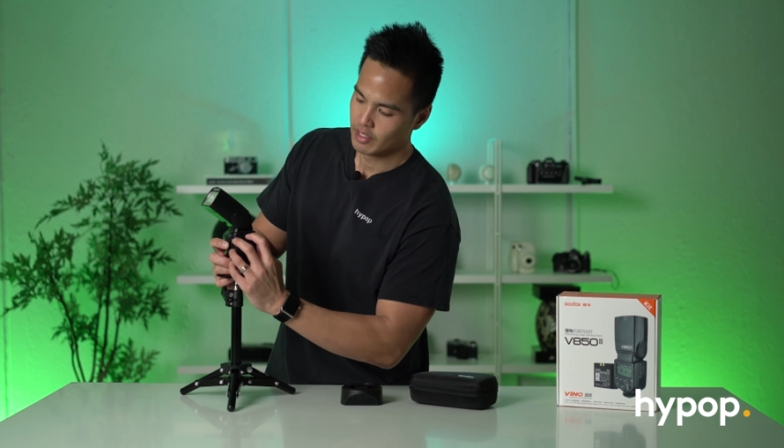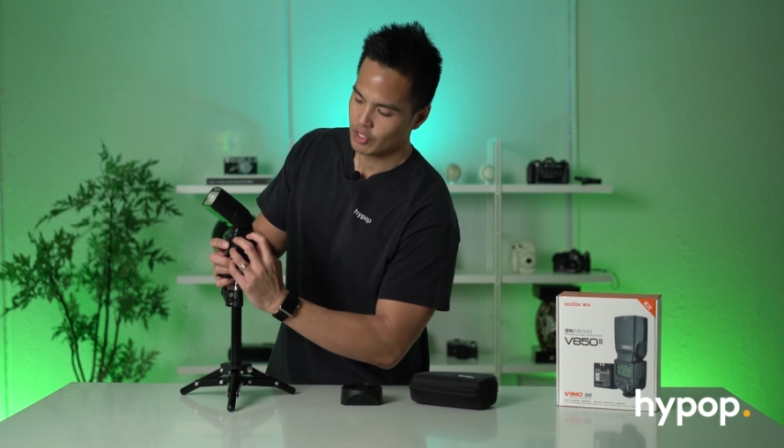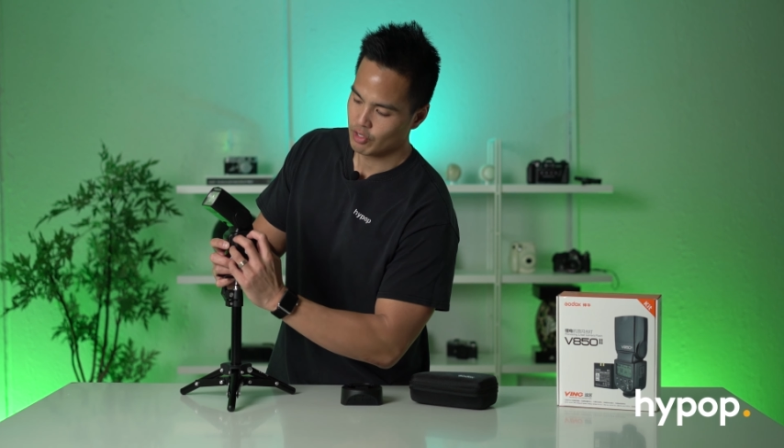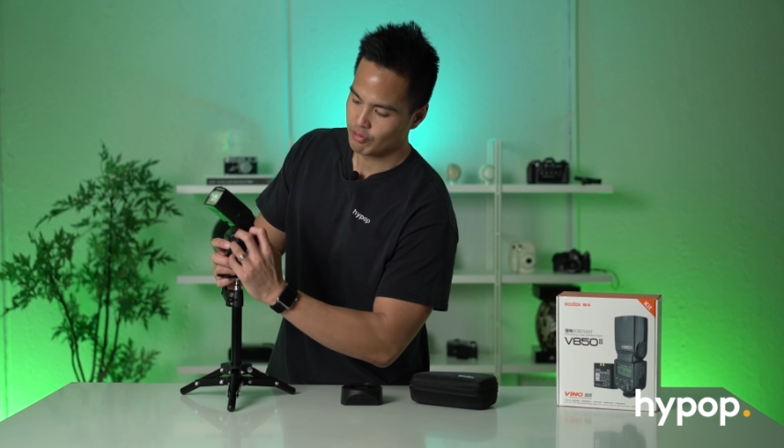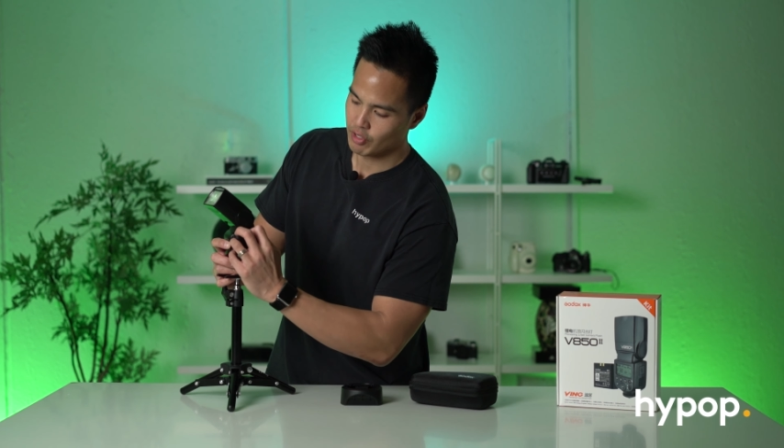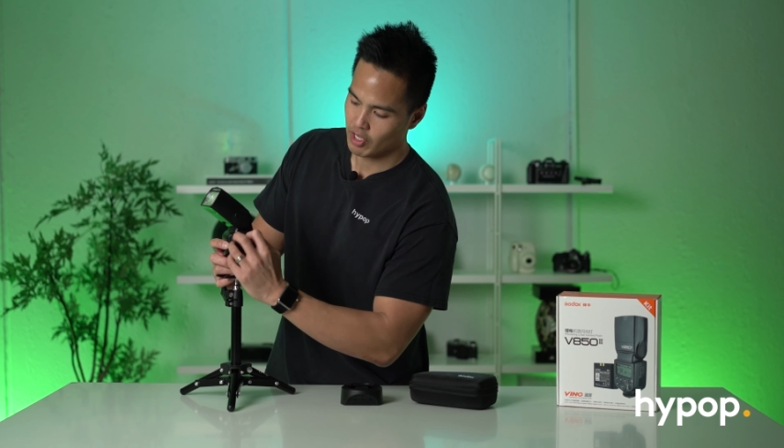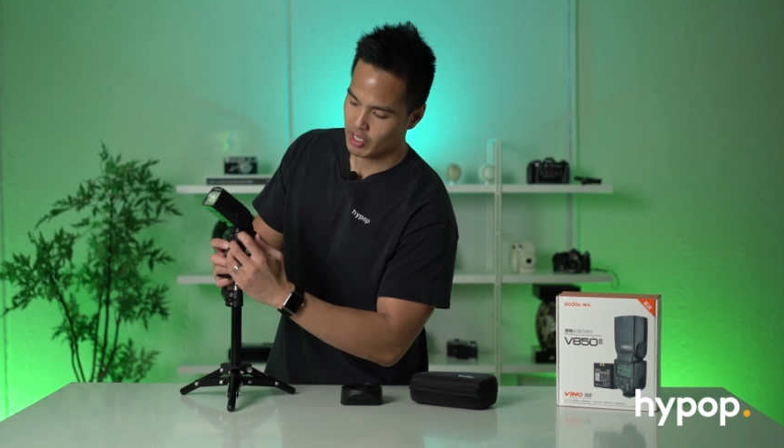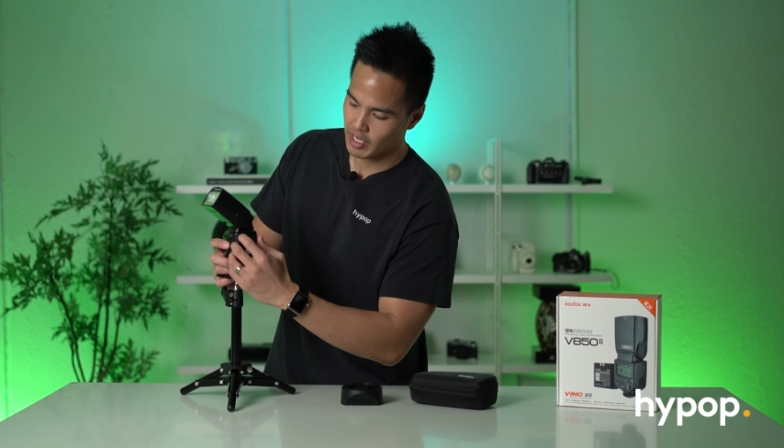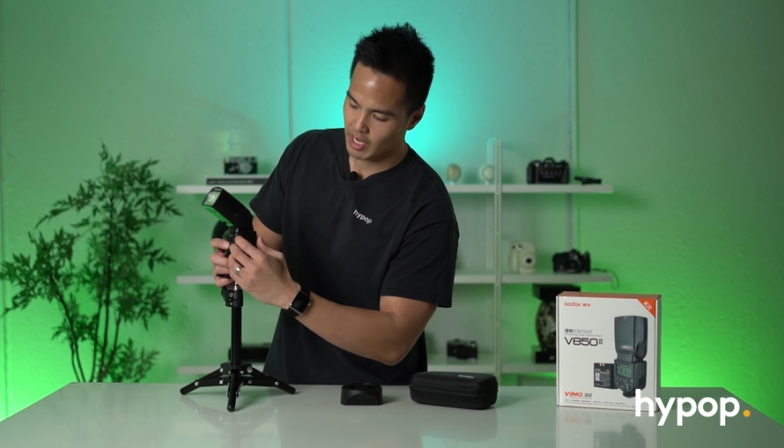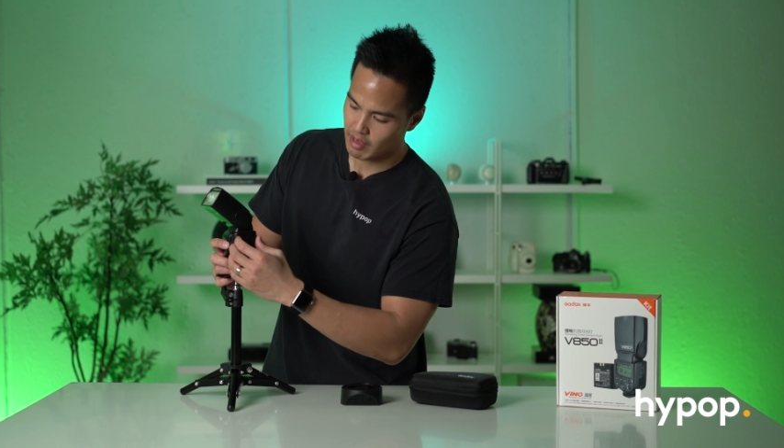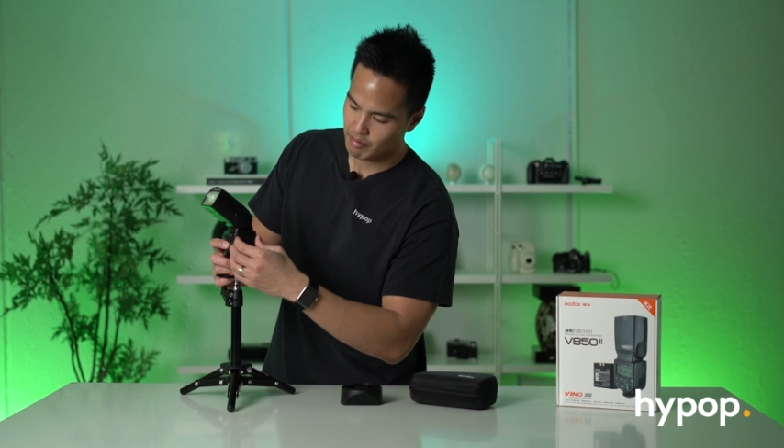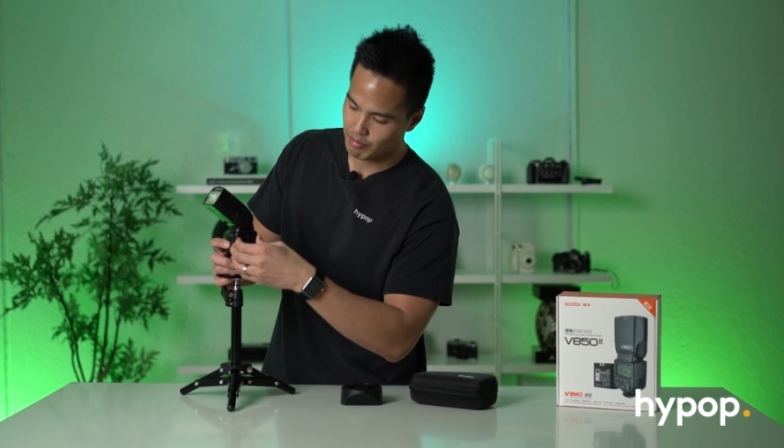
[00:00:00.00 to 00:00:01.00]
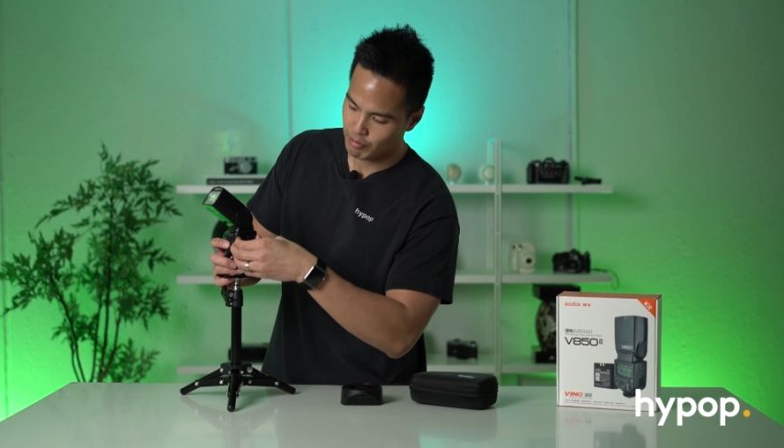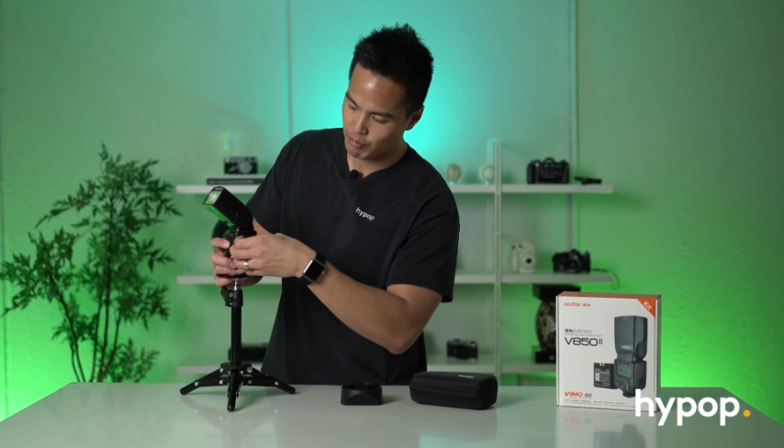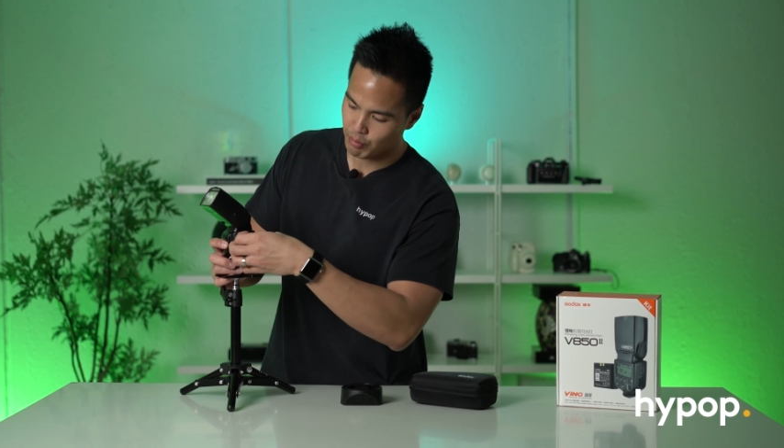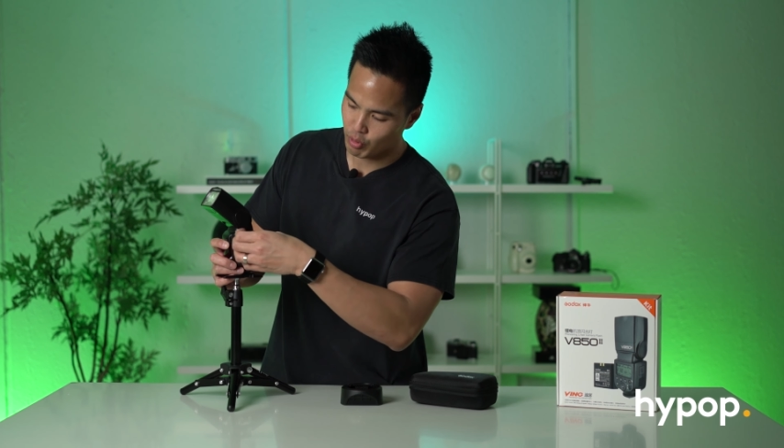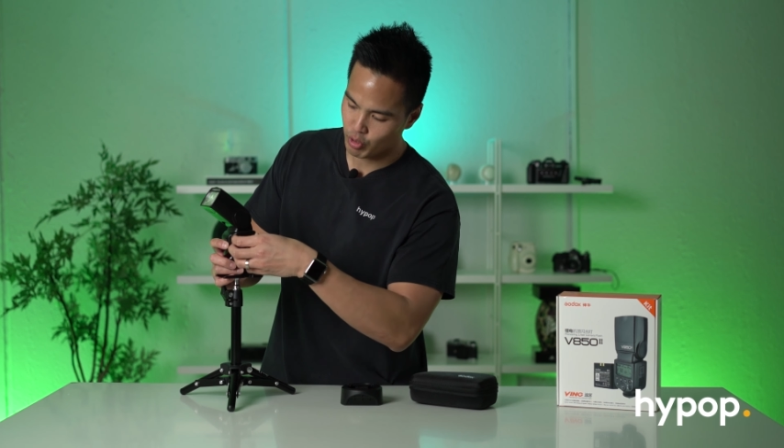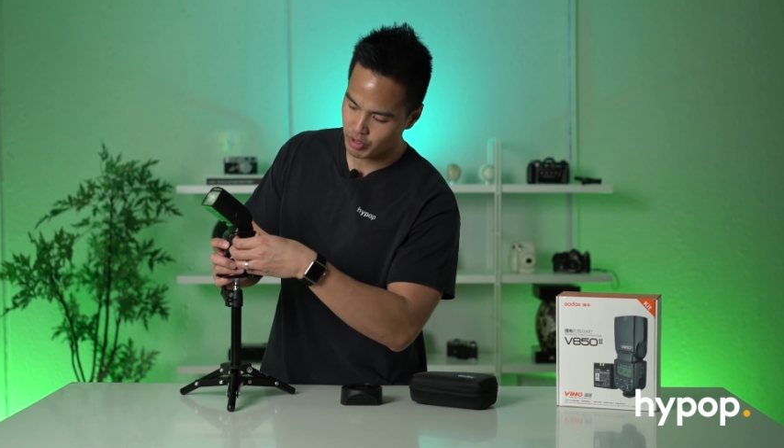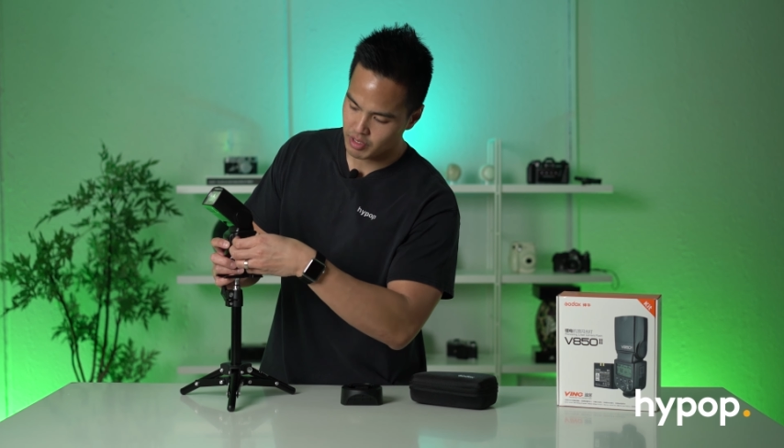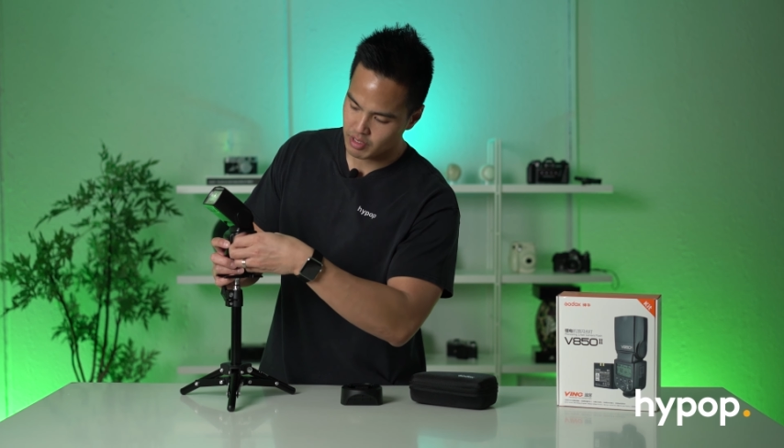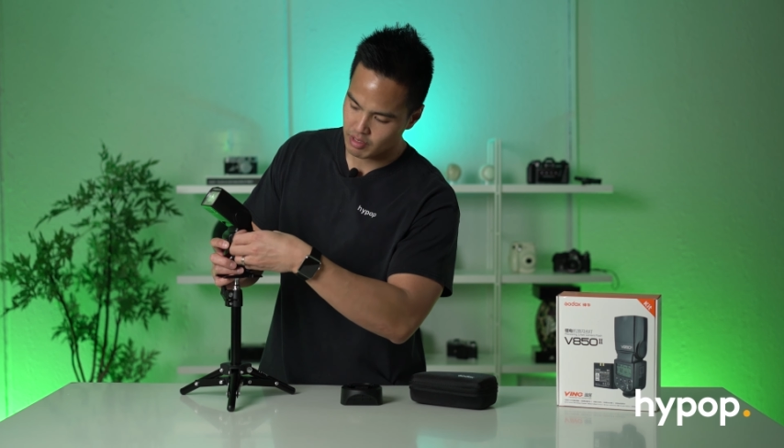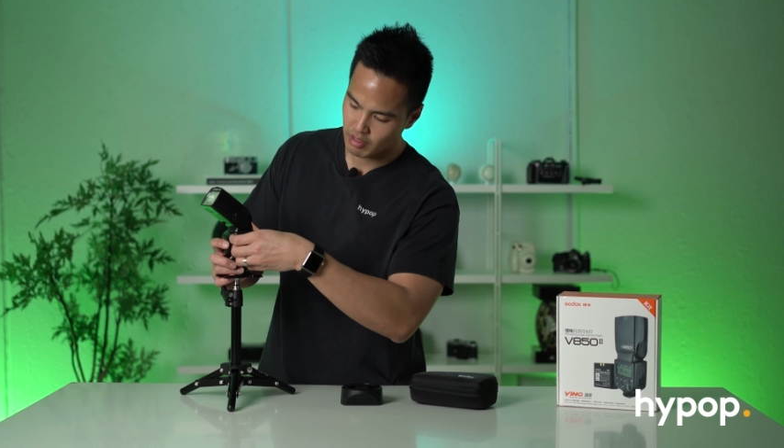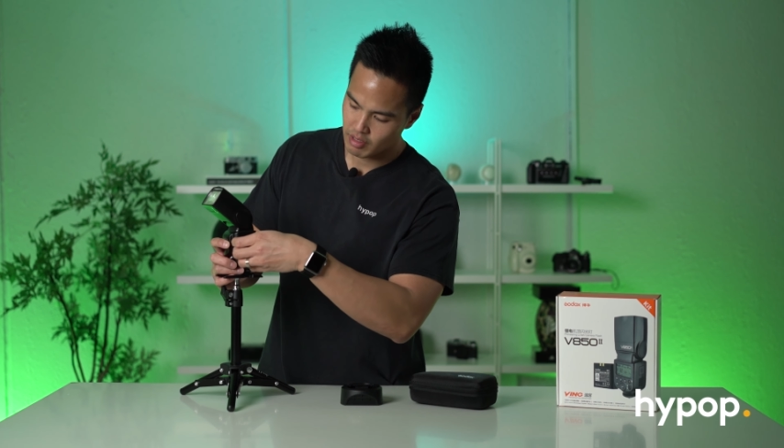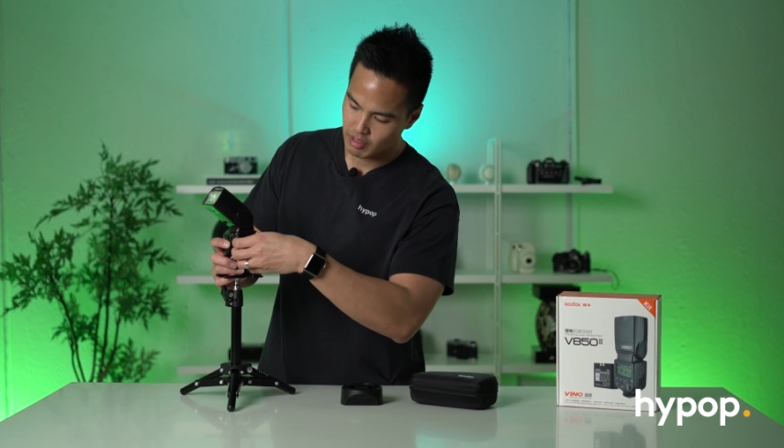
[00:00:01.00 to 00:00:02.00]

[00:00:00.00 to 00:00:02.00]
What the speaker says: you've got a few ports.